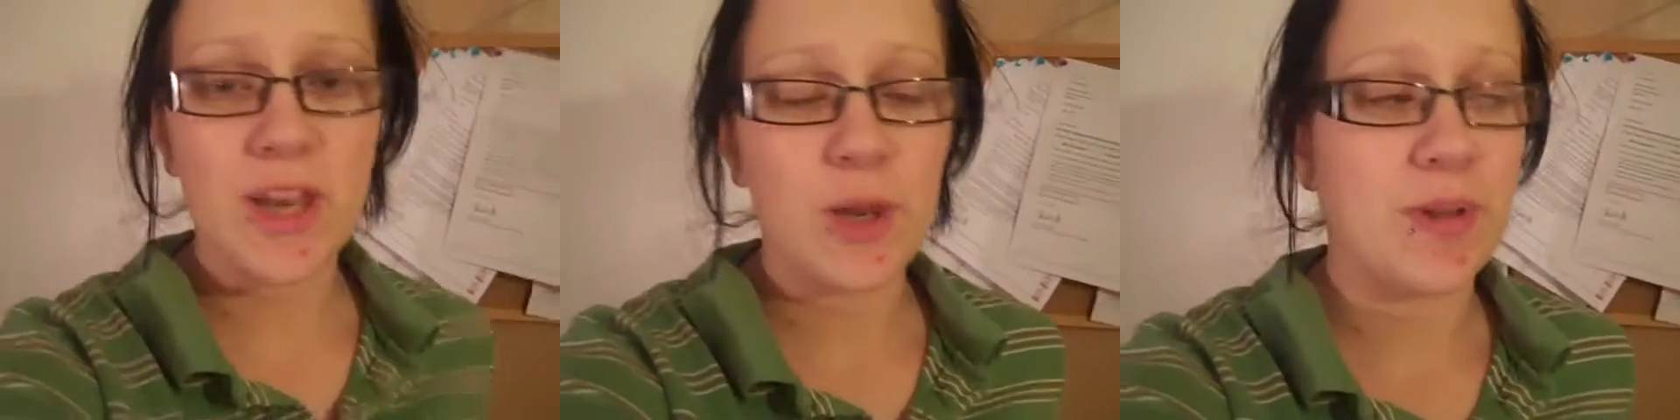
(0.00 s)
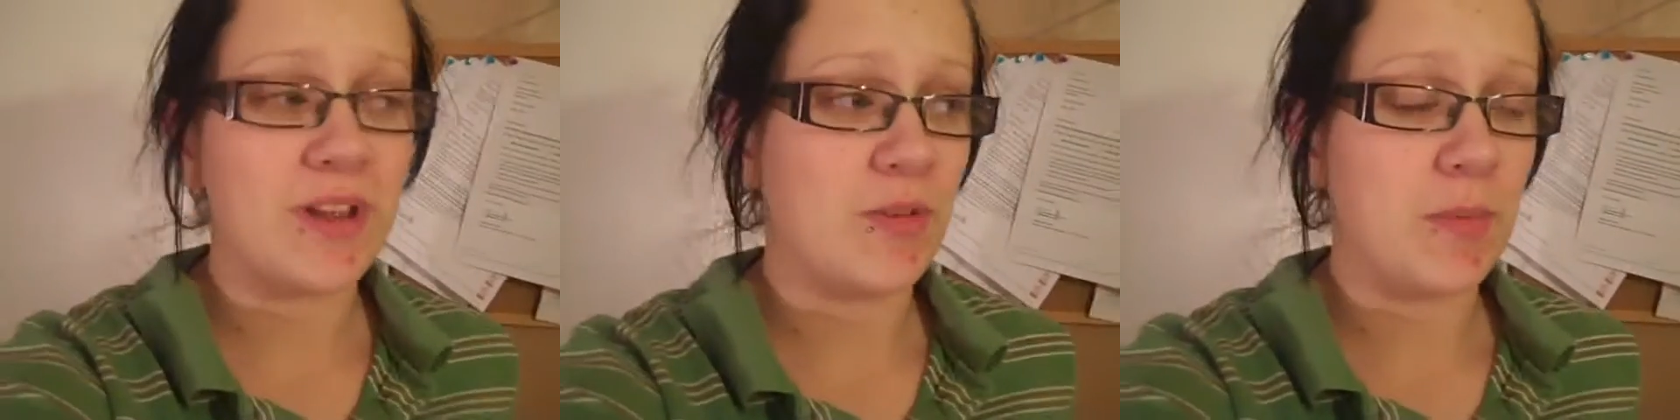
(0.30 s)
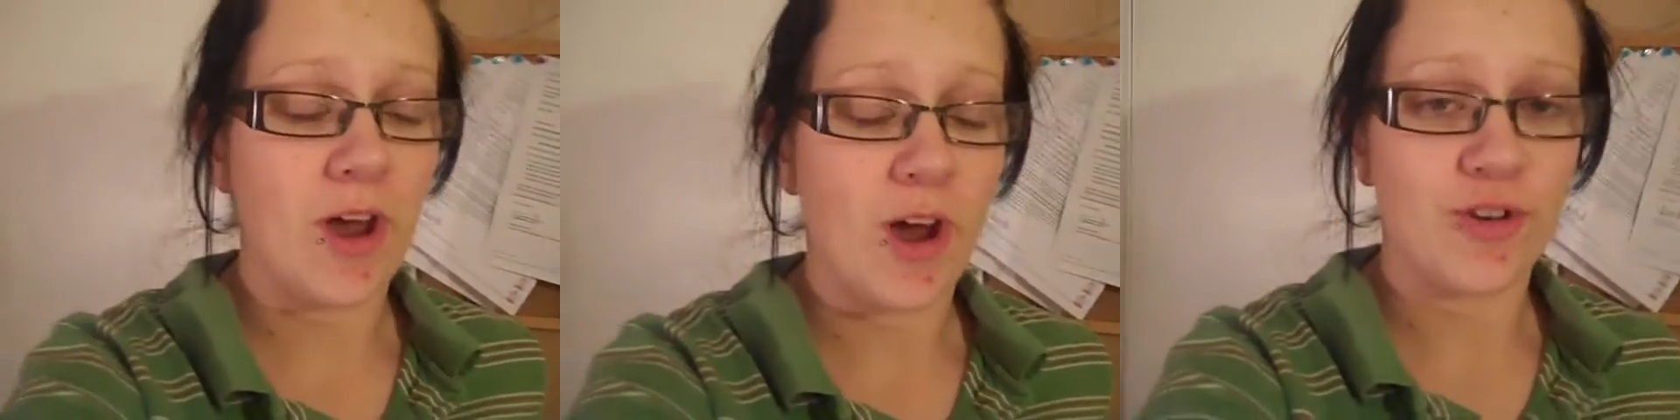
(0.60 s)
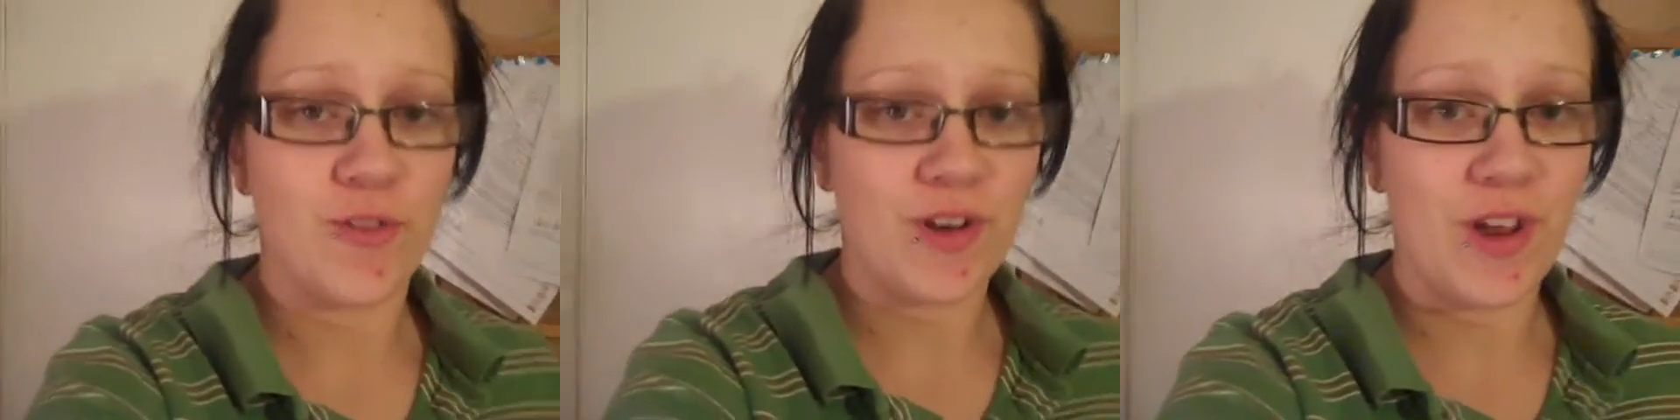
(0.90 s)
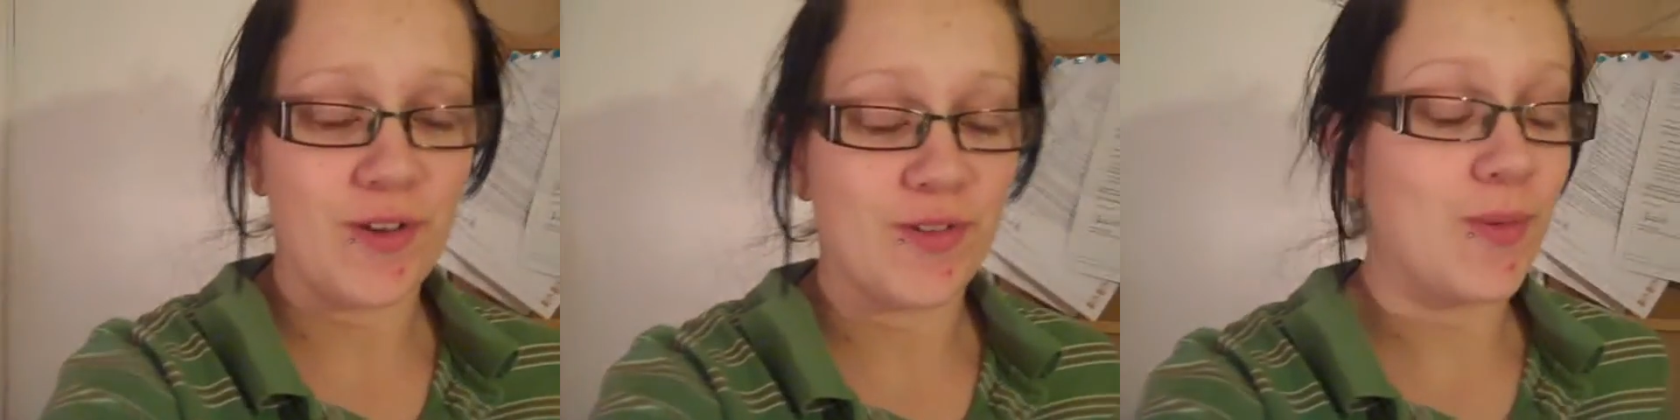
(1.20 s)
Can you believe it's been a hundred
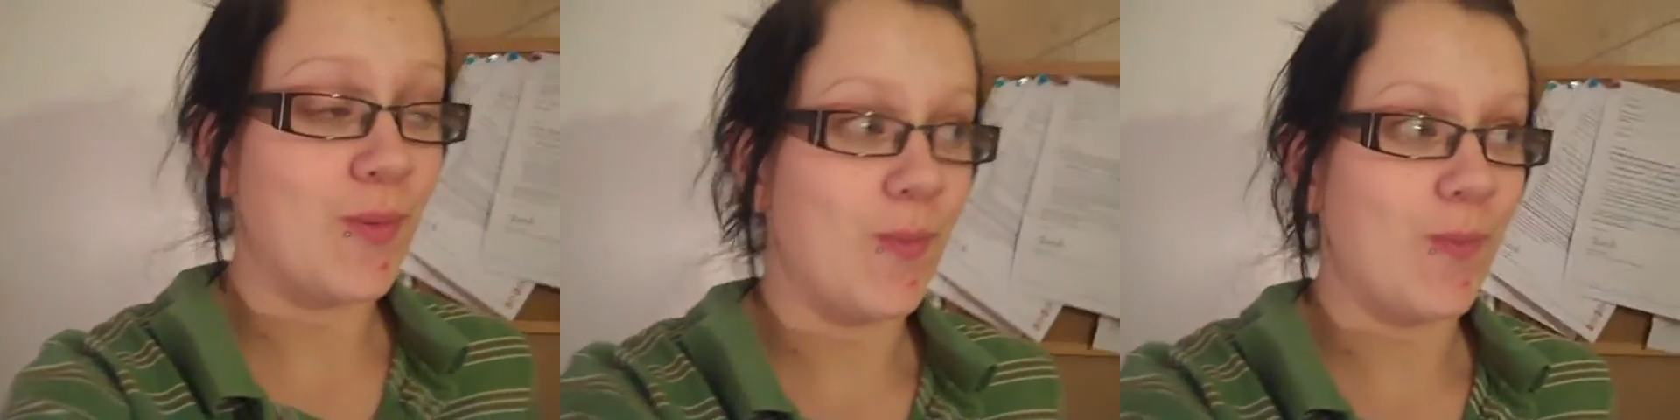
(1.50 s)
videos?